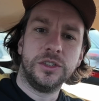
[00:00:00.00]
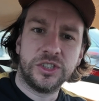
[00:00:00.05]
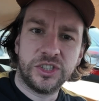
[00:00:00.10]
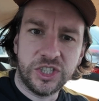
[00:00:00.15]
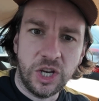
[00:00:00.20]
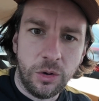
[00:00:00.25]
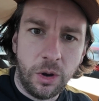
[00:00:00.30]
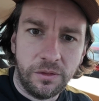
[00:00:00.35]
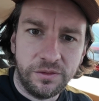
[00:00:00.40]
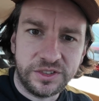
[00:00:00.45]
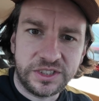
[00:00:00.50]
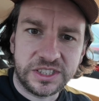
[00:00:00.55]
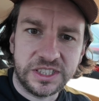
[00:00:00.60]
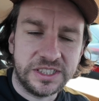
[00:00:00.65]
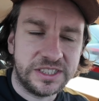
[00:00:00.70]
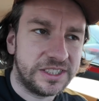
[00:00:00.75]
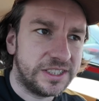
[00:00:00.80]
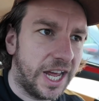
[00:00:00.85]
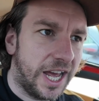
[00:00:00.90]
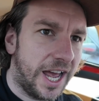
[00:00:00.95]
So obviously
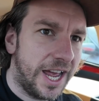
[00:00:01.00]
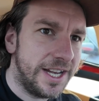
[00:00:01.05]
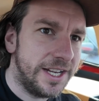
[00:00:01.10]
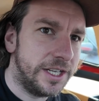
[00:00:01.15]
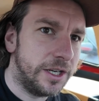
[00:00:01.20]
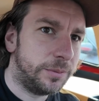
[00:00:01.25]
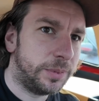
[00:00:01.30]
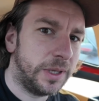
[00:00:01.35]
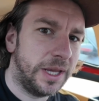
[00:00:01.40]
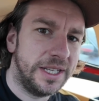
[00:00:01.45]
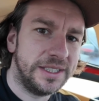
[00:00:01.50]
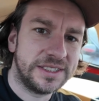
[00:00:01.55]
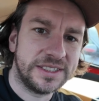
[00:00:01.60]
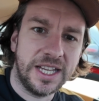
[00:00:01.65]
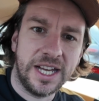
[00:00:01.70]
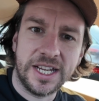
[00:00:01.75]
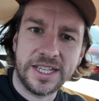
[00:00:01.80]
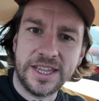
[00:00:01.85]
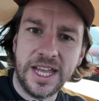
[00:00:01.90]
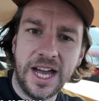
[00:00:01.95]
starting in a place
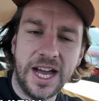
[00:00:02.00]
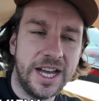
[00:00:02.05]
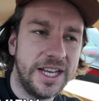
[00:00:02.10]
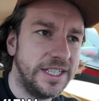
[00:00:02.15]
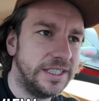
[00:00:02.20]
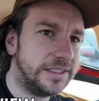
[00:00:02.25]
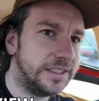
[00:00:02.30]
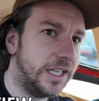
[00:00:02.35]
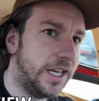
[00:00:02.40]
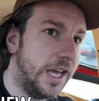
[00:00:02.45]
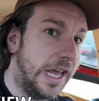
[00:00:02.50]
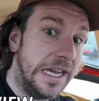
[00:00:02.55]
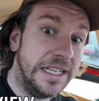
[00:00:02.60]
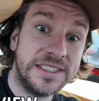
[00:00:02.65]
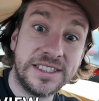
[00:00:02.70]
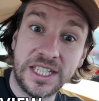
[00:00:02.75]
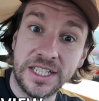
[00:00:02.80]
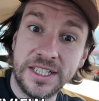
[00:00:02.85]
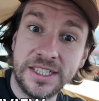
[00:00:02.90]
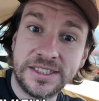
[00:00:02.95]
like that is
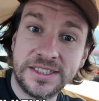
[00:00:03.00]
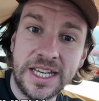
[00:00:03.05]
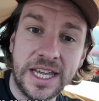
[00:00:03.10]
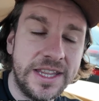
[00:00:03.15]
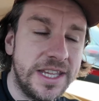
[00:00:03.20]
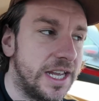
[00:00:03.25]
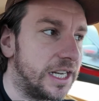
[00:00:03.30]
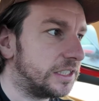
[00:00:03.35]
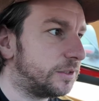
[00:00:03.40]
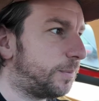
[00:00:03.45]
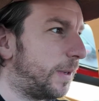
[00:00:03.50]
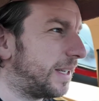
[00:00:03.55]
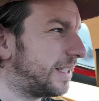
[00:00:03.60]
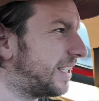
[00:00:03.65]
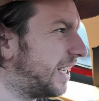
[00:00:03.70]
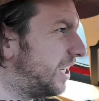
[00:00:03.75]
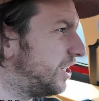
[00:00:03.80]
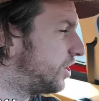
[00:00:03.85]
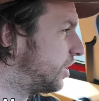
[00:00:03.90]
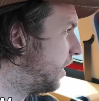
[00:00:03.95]
it's going to set the
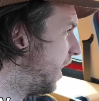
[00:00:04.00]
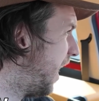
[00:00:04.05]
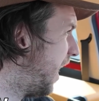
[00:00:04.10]
expectation